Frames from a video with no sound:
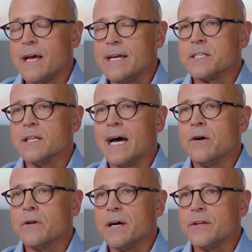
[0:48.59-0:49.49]
has
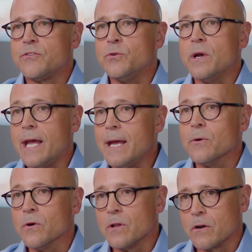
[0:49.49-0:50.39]
allowed us to
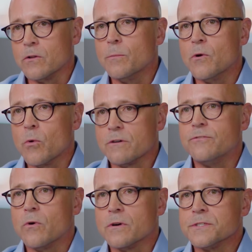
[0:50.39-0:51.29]
enable our global
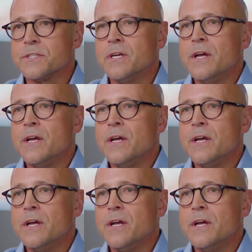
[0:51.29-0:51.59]
workforce